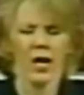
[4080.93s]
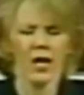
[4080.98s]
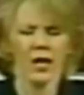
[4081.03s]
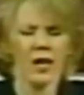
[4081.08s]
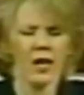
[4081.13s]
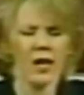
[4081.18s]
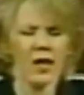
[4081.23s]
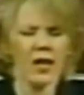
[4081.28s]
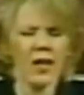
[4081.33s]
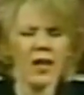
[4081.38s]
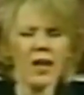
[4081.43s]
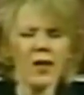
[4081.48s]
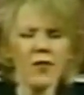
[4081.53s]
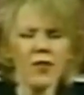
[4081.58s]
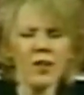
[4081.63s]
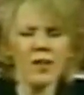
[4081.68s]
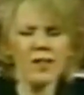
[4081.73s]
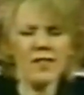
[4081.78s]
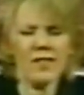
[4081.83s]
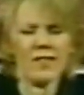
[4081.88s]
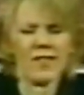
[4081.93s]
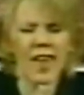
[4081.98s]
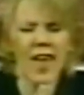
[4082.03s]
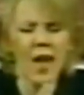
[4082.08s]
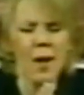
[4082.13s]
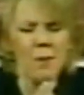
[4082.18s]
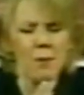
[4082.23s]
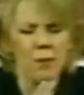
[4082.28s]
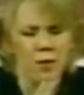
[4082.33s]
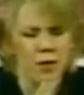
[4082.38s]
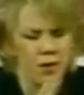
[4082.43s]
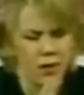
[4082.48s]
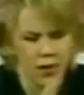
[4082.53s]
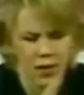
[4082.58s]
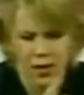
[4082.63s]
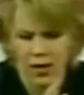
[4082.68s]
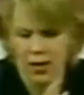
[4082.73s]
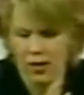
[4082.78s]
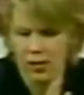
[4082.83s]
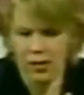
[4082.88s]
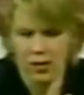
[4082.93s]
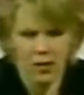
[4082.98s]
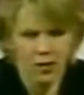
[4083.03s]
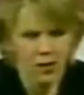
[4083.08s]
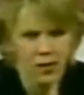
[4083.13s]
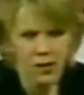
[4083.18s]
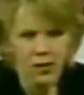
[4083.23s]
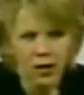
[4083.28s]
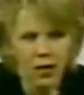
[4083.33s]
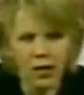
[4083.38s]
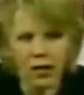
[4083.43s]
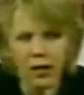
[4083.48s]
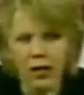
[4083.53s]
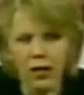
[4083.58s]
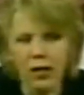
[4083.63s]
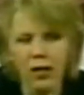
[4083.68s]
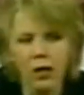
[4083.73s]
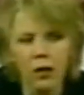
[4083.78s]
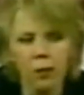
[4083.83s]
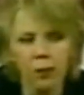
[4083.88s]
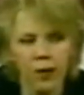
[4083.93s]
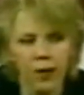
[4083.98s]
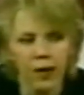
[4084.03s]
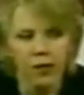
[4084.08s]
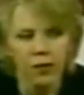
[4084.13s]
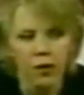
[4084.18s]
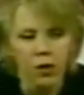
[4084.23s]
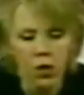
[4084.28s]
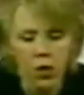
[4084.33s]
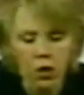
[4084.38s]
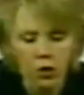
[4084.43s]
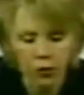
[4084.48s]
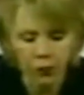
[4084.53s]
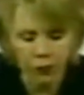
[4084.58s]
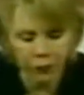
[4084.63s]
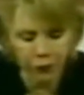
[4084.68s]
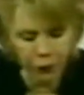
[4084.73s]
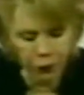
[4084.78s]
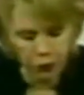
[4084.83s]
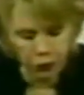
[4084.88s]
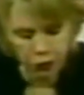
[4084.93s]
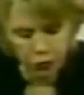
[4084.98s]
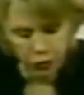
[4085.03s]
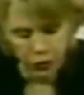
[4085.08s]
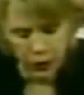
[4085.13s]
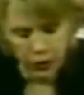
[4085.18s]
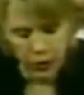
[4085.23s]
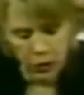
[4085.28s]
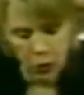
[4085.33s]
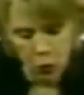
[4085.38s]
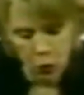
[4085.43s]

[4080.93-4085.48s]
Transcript: in even dabbling a little bit, the first thing